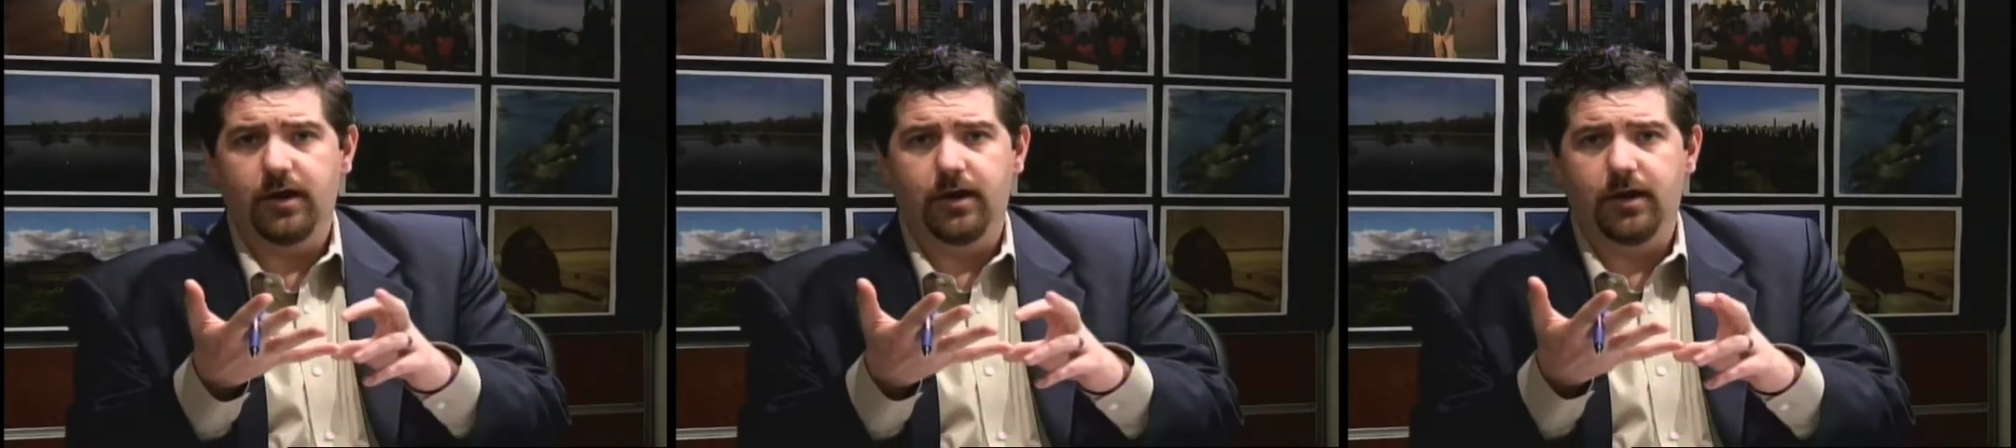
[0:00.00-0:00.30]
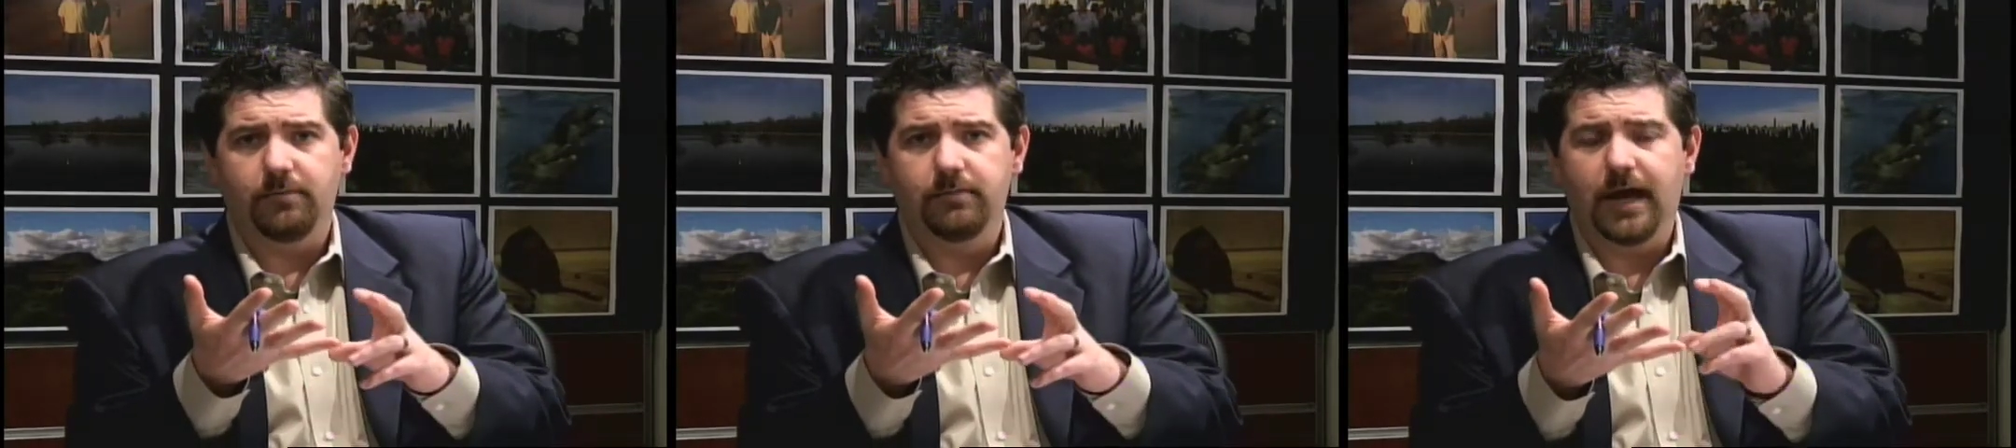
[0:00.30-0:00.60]
Um,
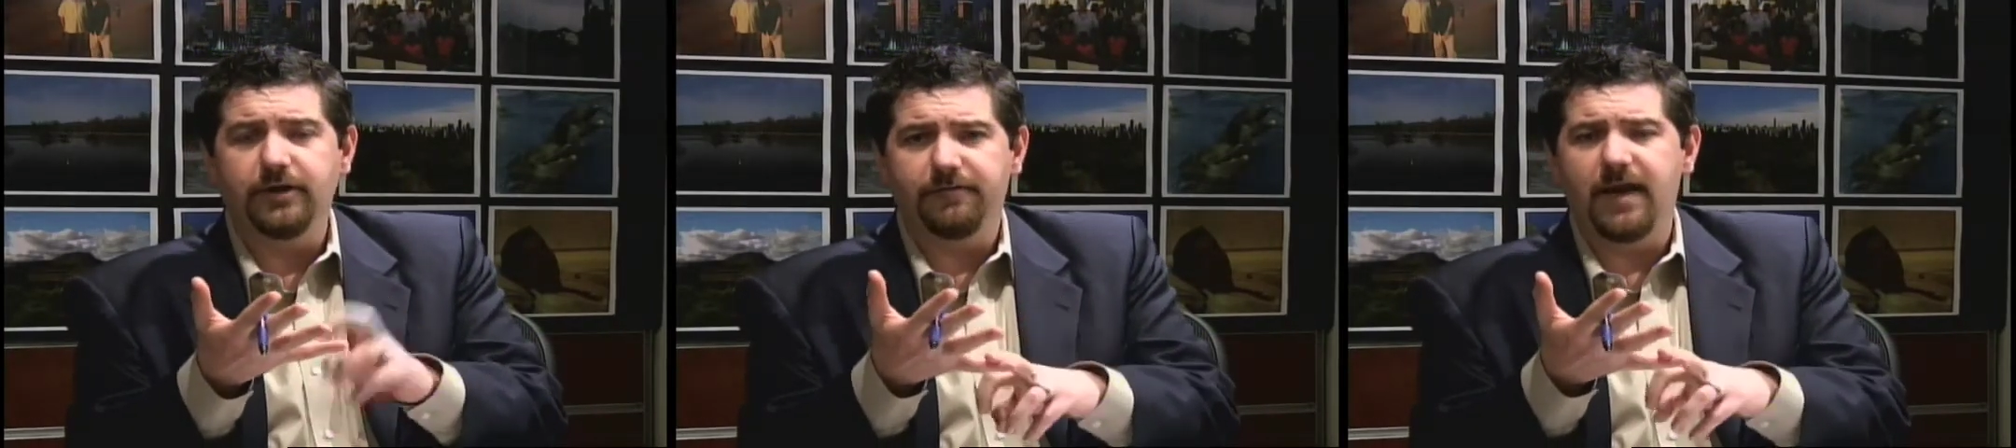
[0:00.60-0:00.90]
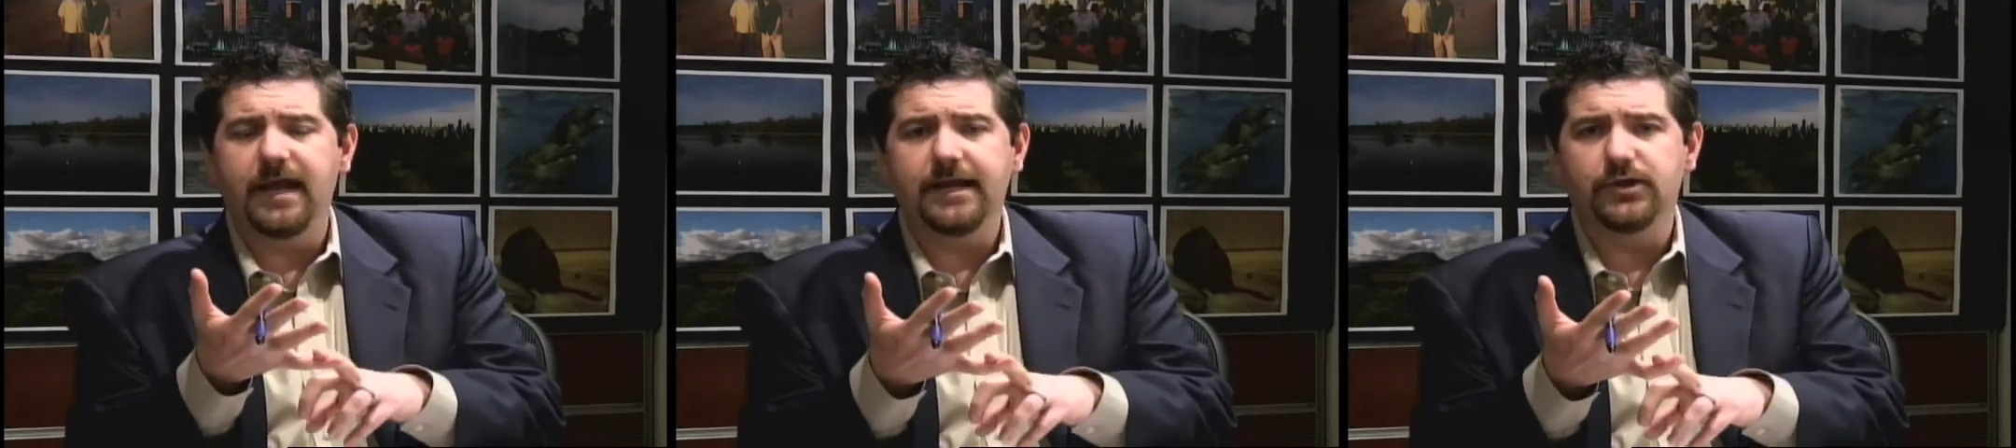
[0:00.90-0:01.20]
yeah. And you're
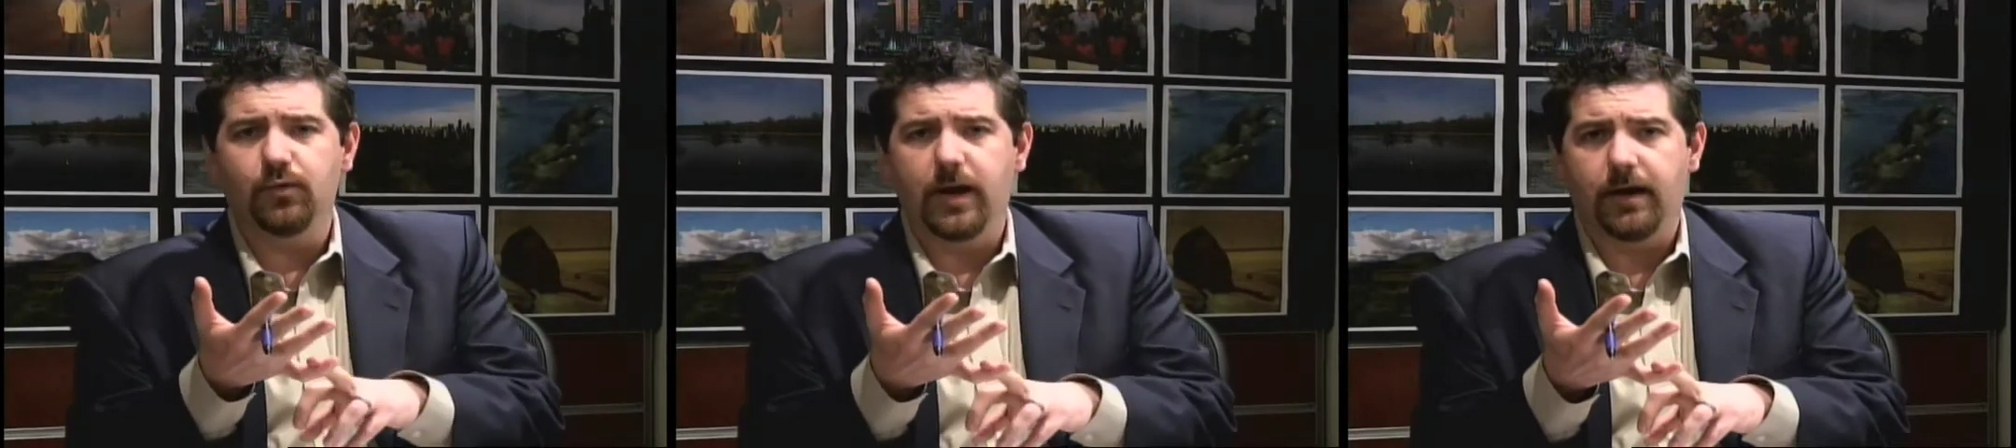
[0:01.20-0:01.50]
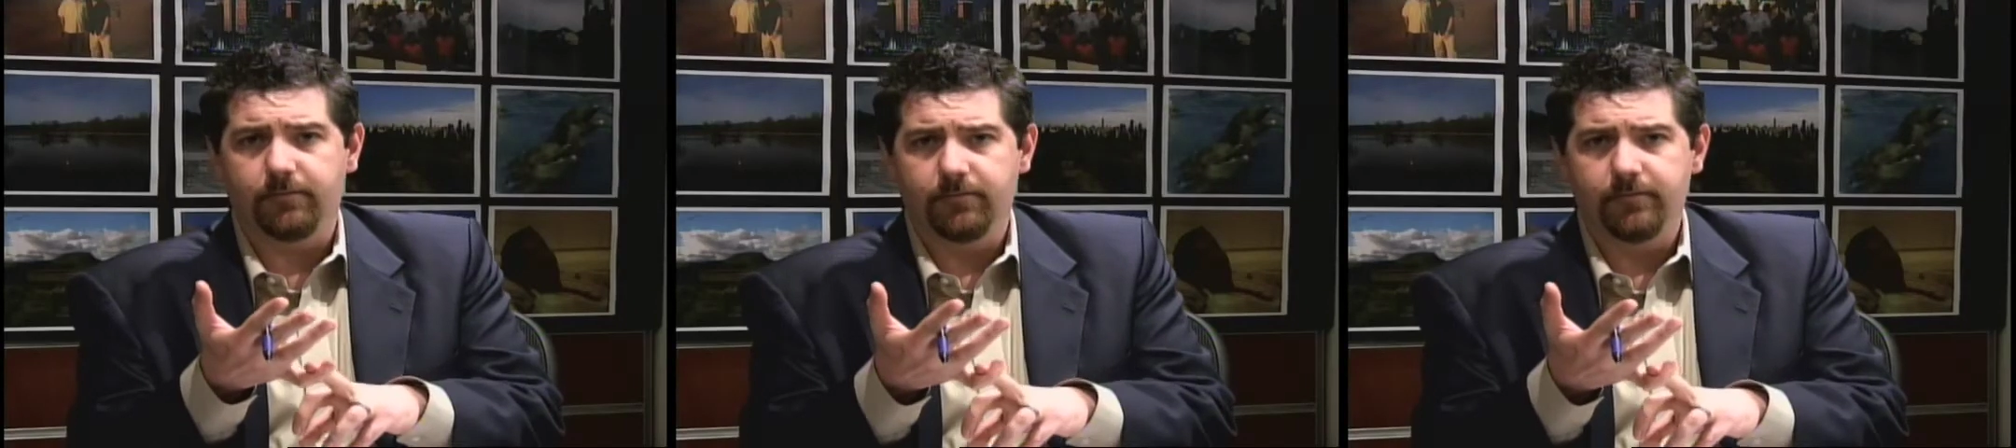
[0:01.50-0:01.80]
flying into where?